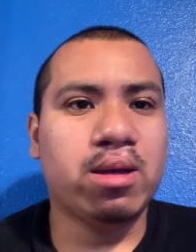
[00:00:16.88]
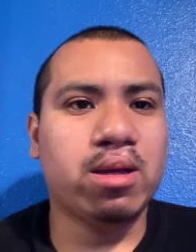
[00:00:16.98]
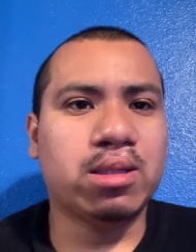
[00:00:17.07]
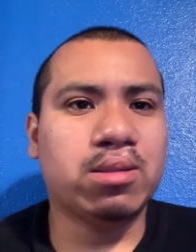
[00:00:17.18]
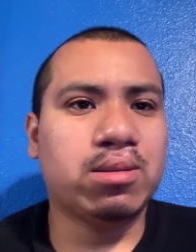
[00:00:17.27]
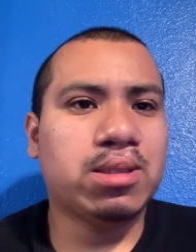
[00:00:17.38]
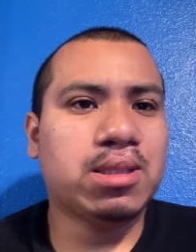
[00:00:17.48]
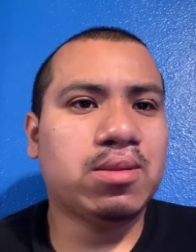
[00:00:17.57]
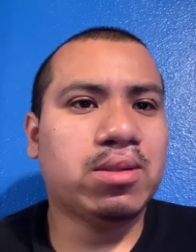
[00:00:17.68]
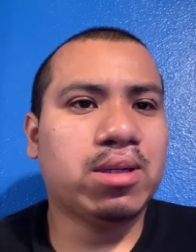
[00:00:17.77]
And so this is
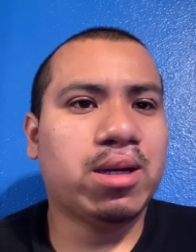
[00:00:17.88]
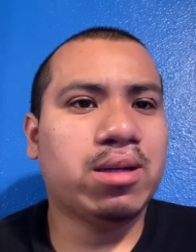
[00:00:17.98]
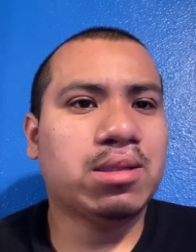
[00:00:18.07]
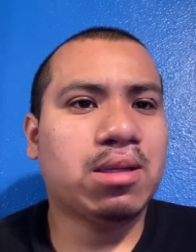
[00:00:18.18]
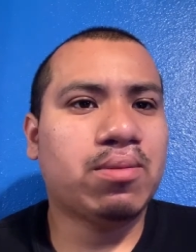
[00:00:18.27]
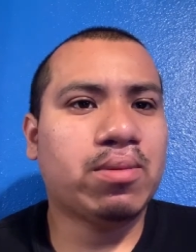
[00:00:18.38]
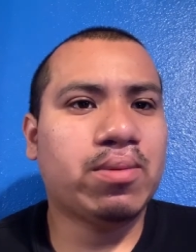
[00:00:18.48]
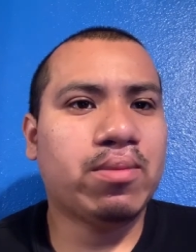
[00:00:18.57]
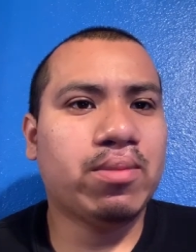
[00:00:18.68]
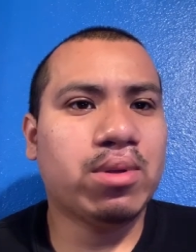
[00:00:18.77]
something I suffered
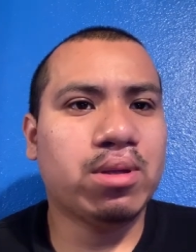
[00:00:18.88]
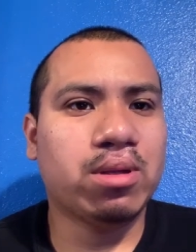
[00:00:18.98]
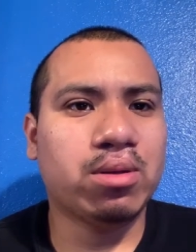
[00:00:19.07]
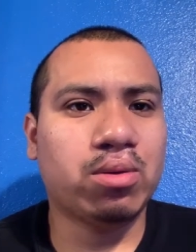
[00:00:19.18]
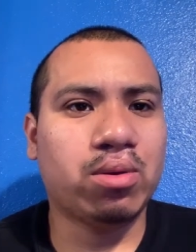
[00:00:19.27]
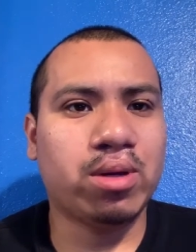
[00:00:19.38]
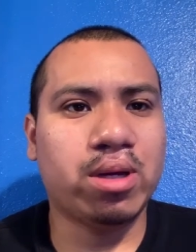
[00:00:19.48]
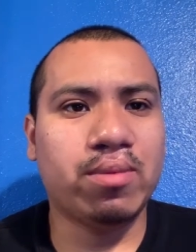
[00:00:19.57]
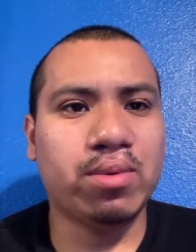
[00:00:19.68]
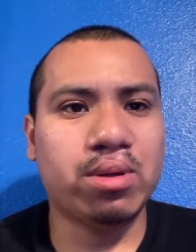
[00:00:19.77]
from growing
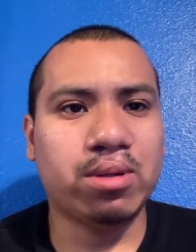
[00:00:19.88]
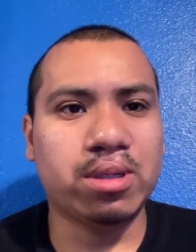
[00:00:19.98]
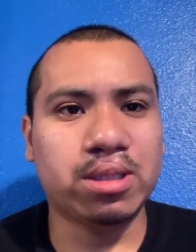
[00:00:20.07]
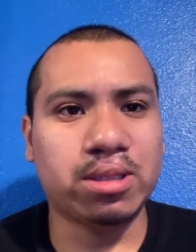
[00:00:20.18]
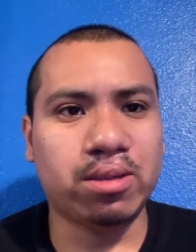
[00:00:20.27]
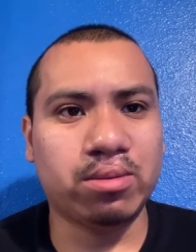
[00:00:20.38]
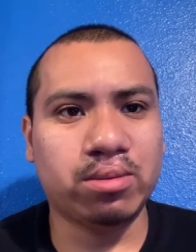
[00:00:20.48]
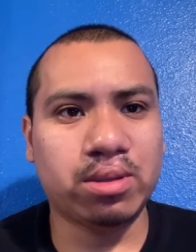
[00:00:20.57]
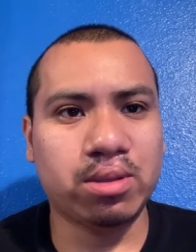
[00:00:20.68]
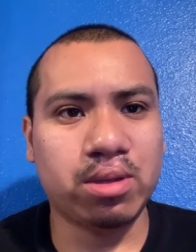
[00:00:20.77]
up, you know, because I
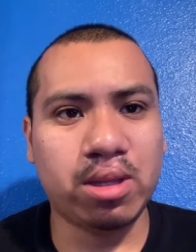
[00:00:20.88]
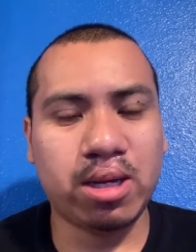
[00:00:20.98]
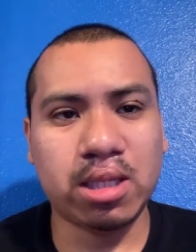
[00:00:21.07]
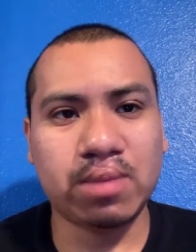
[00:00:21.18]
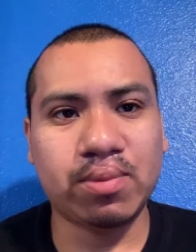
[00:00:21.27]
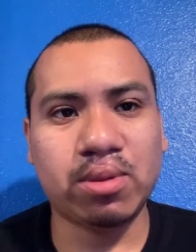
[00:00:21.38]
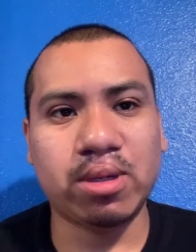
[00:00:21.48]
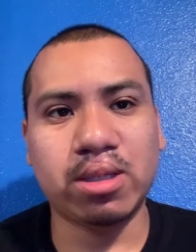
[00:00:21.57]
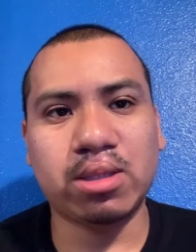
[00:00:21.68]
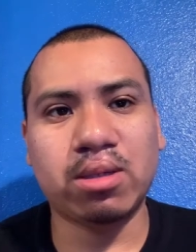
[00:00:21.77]
was in the hospital and
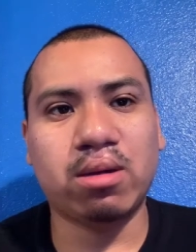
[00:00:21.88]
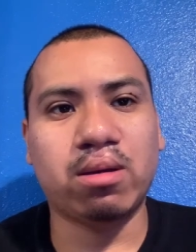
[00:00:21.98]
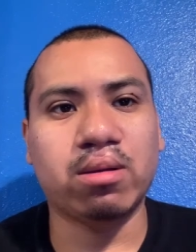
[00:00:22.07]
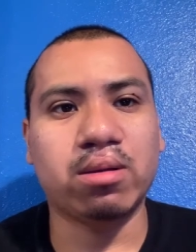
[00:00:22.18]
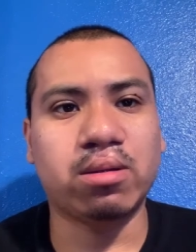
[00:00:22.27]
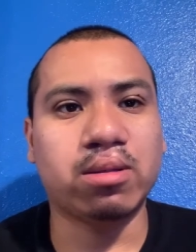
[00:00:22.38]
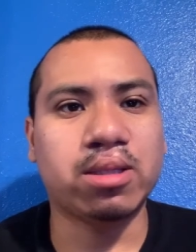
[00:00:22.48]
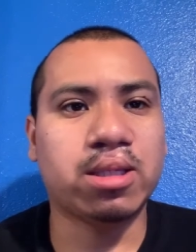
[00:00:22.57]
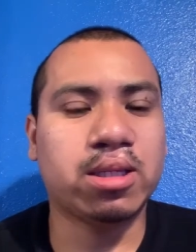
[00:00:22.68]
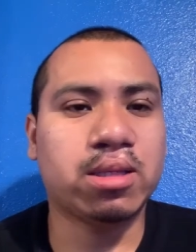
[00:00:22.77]
I saw, you know,
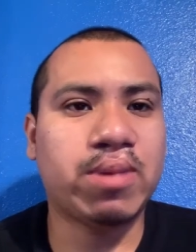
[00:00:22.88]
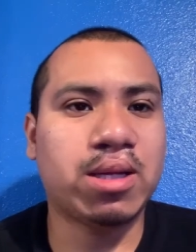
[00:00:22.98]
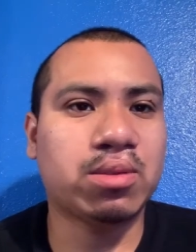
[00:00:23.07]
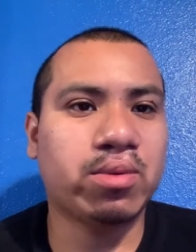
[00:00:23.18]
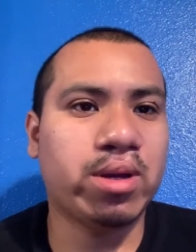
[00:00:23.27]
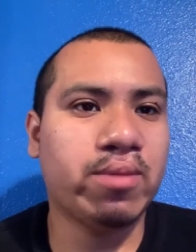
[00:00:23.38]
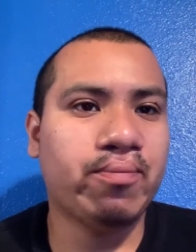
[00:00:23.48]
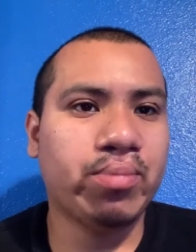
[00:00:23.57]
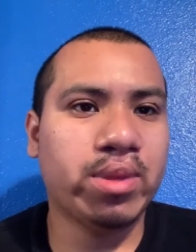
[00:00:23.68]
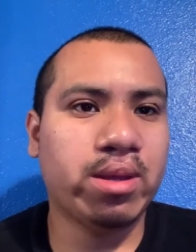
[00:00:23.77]
these kids pass away.
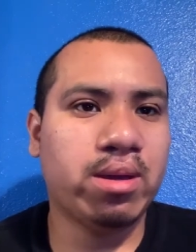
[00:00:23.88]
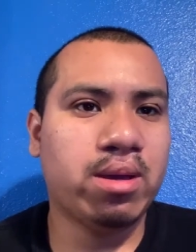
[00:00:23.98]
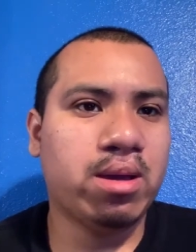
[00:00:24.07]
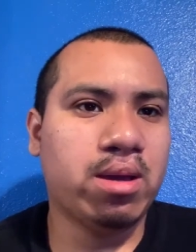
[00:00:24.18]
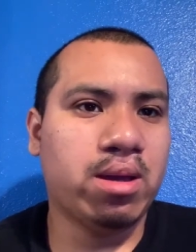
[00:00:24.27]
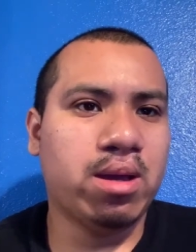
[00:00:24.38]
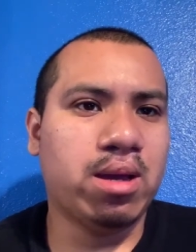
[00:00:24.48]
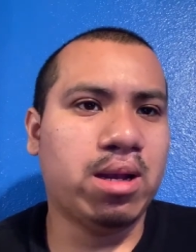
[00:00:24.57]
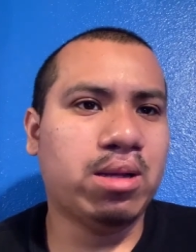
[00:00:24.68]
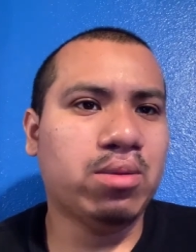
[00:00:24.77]

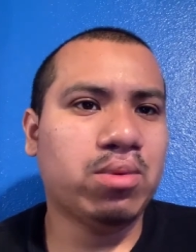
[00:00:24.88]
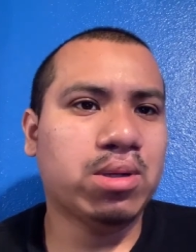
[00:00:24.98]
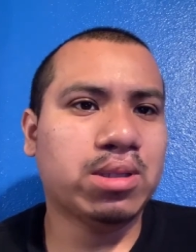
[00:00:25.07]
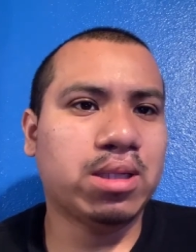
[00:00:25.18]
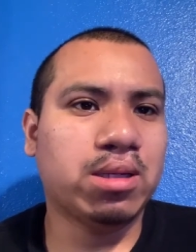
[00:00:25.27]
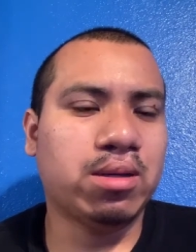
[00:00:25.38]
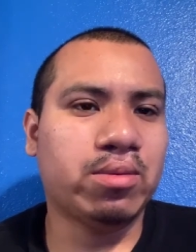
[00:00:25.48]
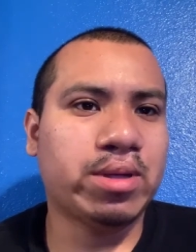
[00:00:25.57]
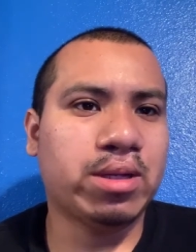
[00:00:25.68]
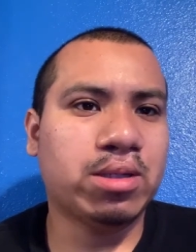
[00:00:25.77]
And afterwards, I
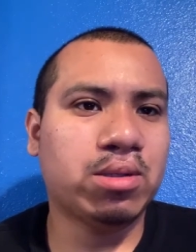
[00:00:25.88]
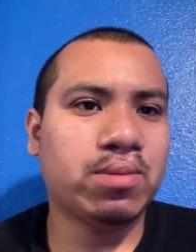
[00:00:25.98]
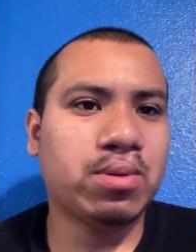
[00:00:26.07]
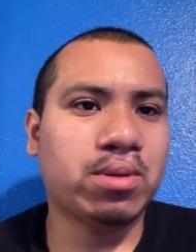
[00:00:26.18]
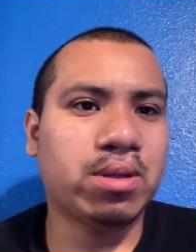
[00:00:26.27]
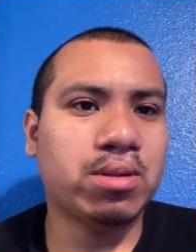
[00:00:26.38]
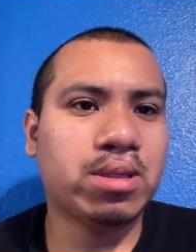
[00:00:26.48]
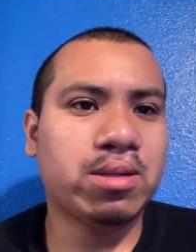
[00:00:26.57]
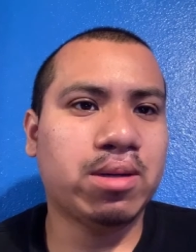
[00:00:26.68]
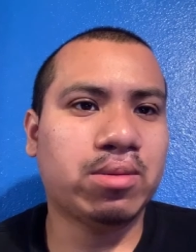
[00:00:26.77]
started to feel
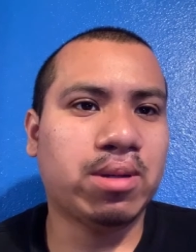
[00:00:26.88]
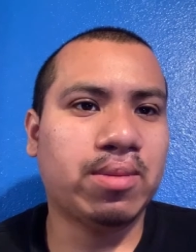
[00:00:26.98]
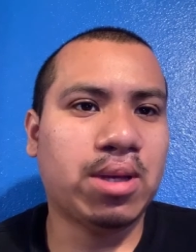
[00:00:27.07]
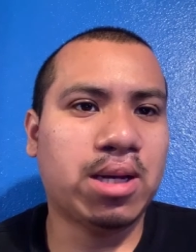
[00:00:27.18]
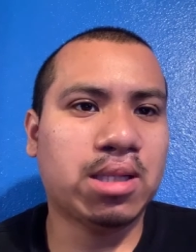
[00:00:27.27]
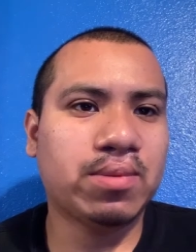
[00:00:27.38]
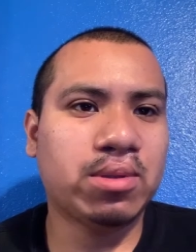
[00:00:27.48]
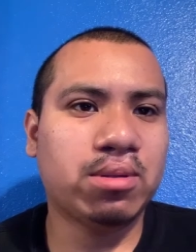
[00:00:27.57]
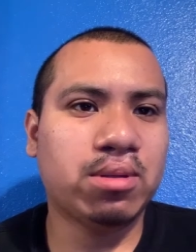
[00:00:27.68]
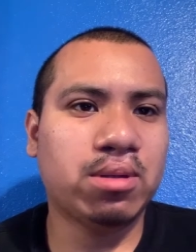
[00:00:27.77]
guilty after I left the
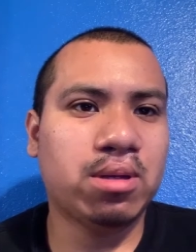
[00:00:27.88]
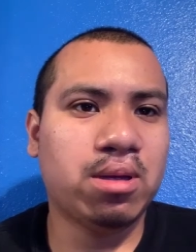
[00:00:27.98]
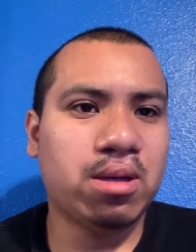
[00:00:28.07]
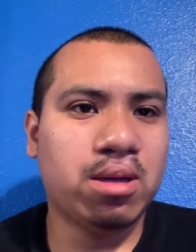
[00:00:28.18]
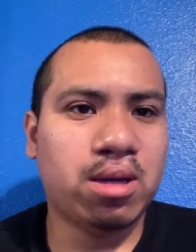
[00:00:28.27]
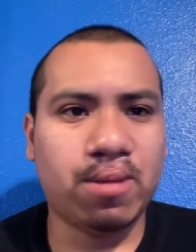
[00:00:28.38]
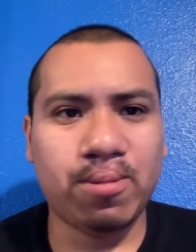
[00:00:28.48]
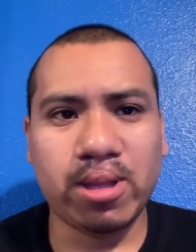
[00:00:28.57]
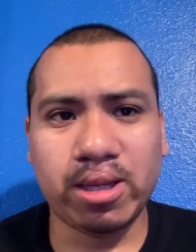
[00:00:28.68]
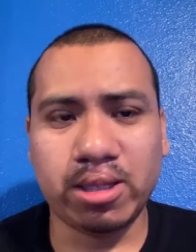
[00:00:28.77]
hospital. I
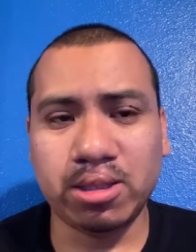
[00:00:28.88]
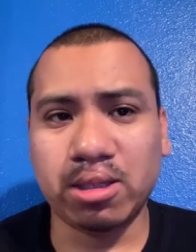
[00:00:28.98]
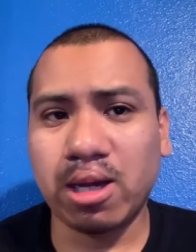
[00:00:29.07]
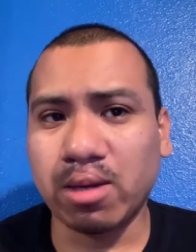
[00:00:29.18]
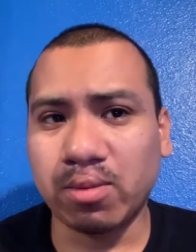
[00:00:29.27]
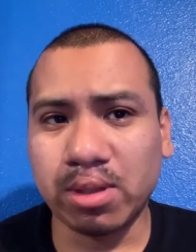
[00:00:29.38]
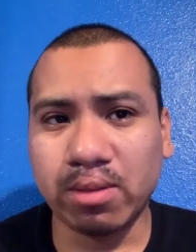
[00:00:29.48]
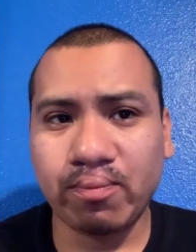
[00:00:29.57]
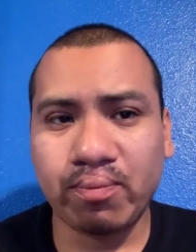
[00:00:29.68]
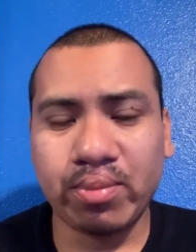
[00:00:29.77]
felt like I should have died with them.